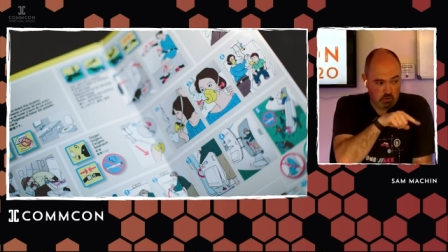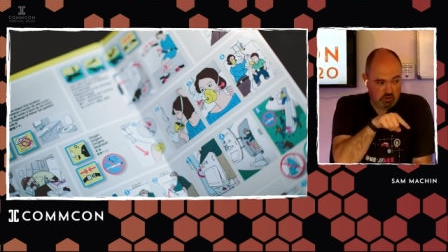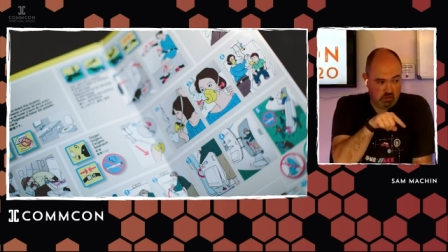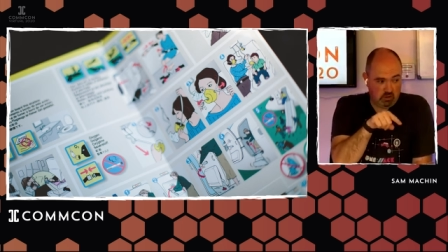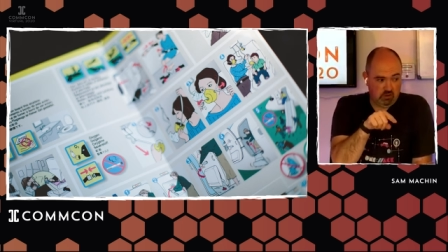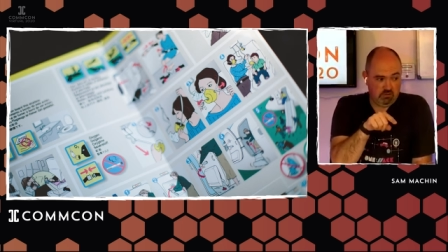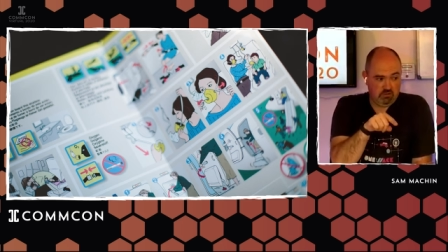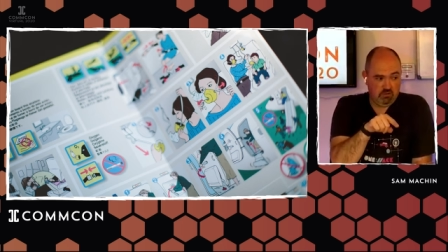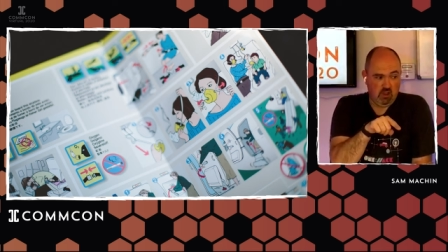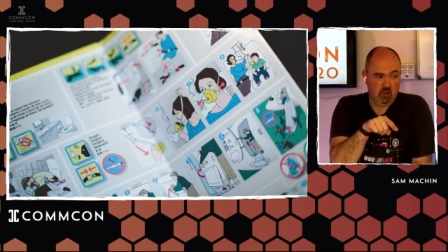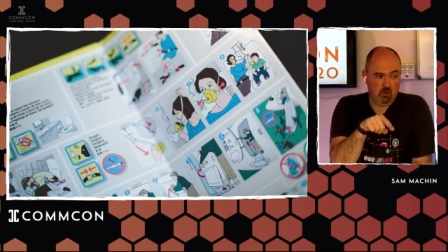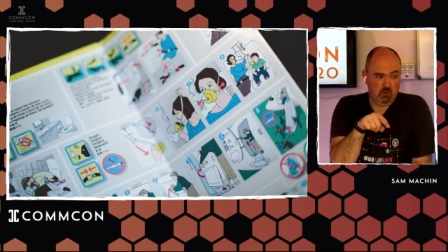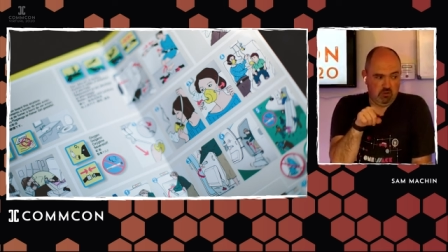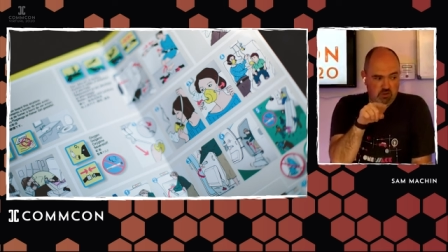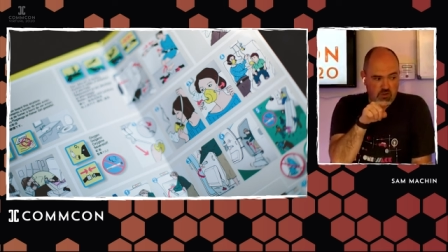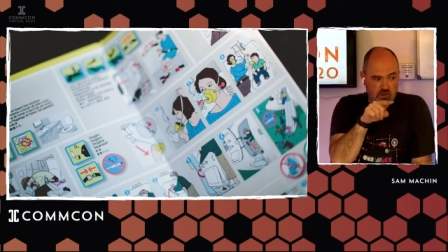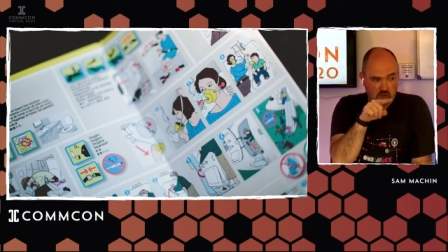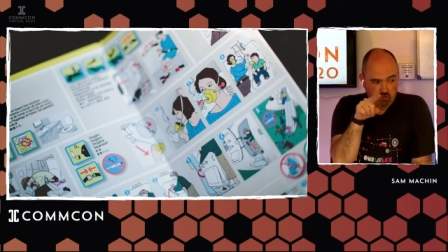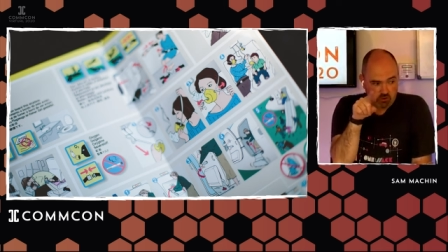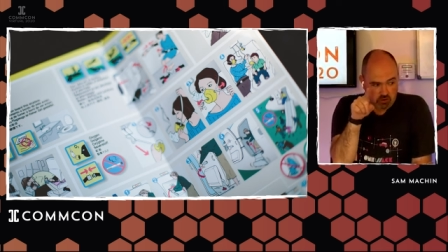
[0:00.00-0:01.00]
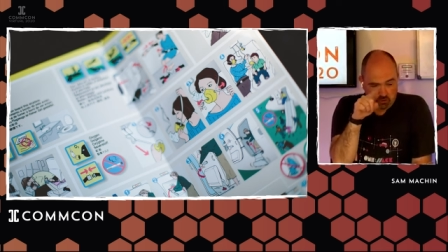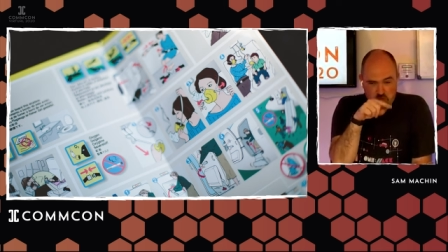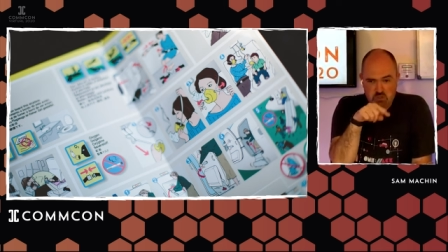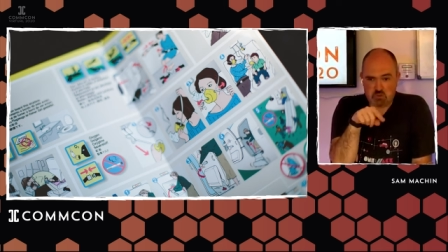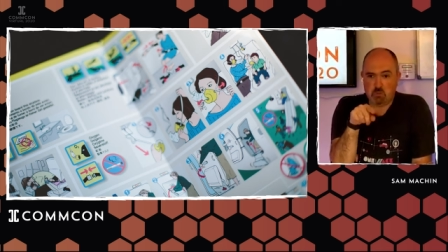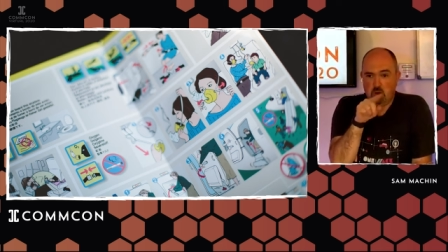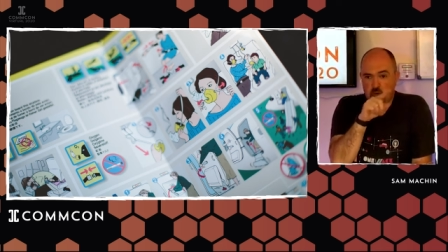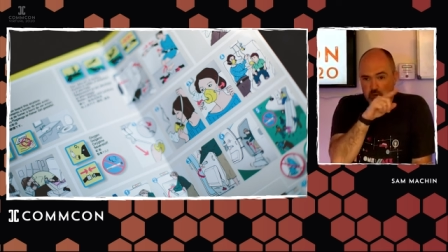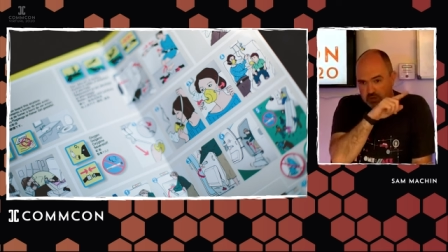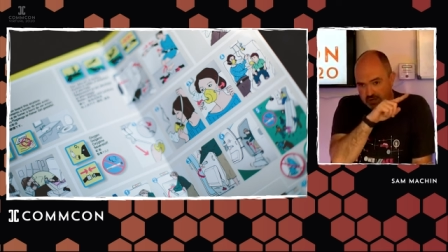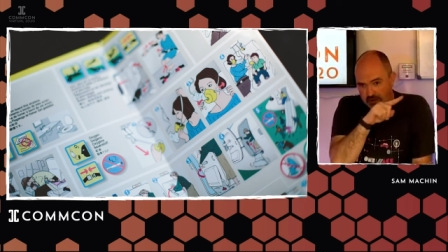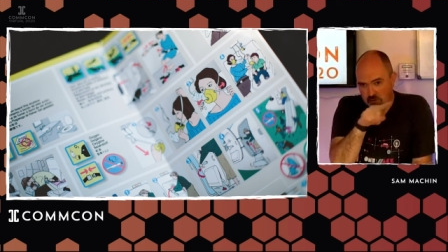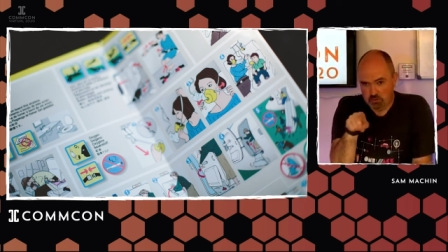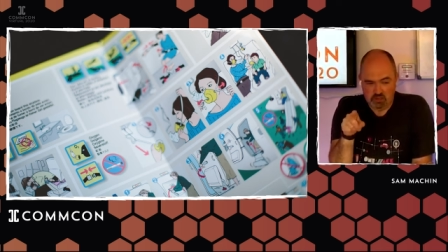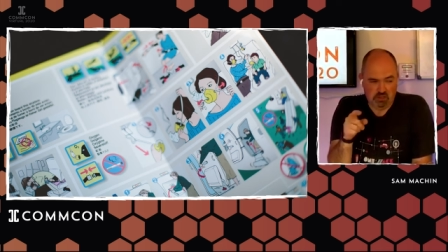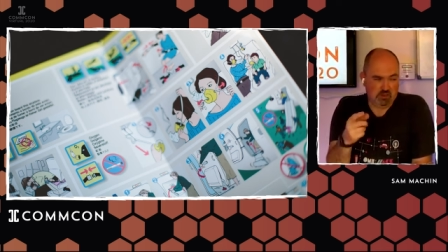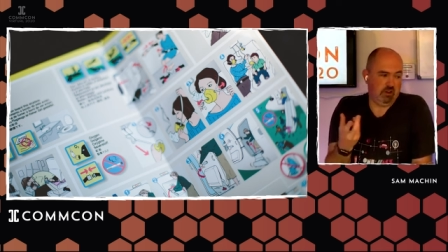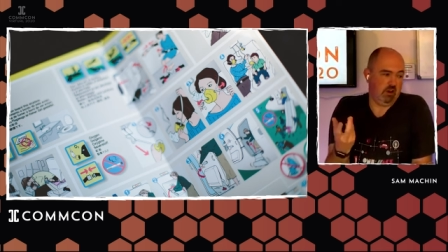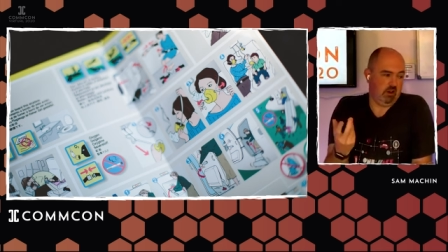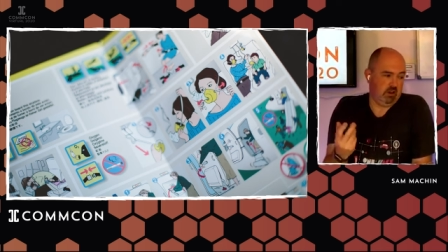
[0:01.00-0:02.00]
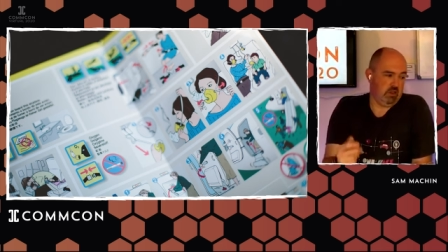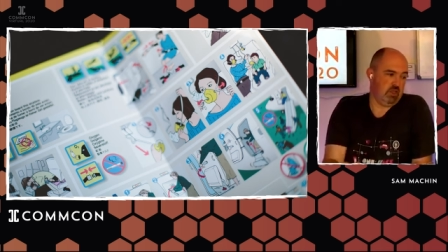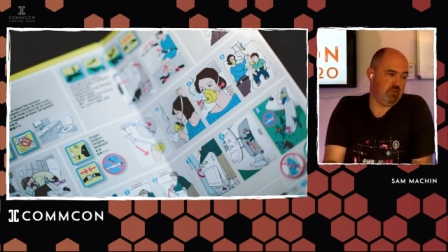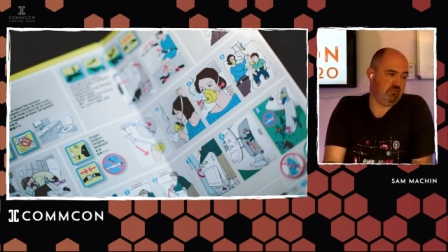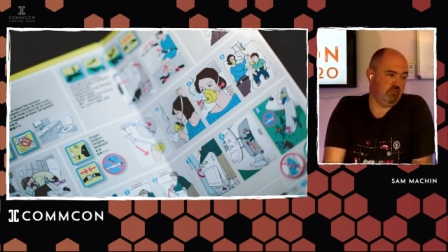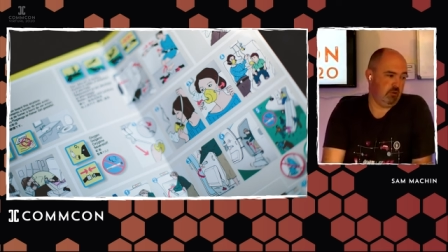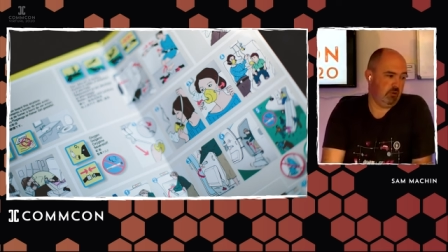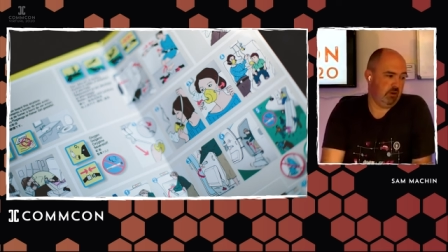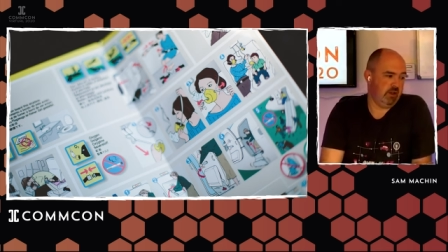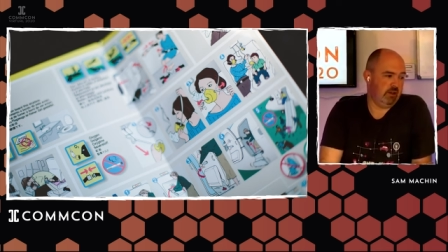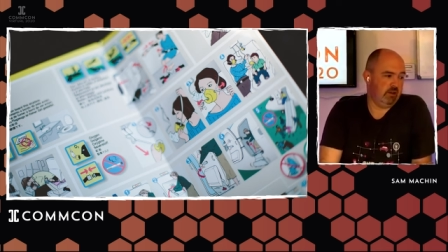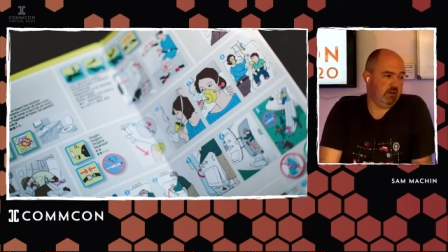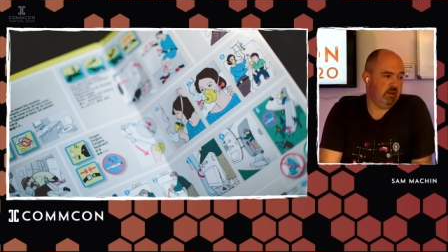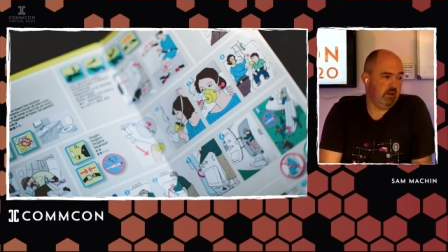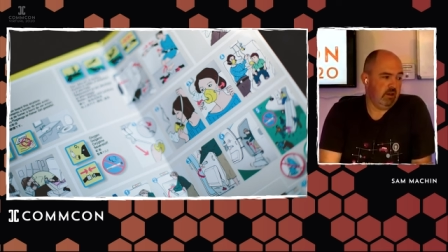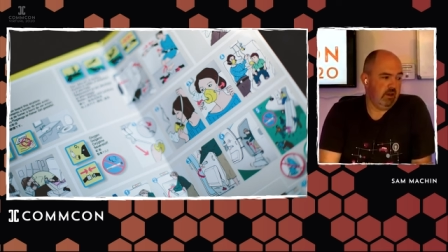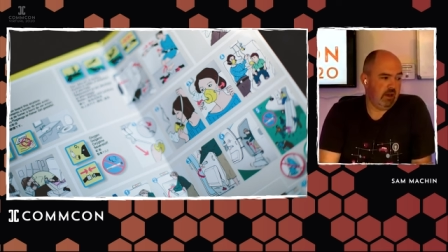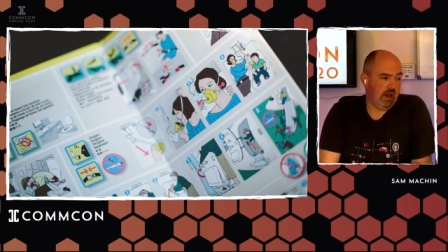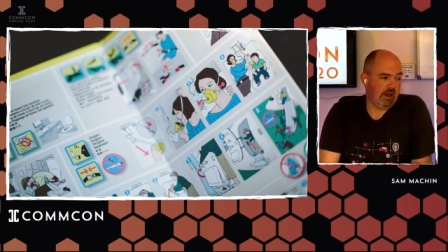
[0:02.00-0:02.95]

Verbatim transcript: We kind of know that, you know, no smoking with a line through it.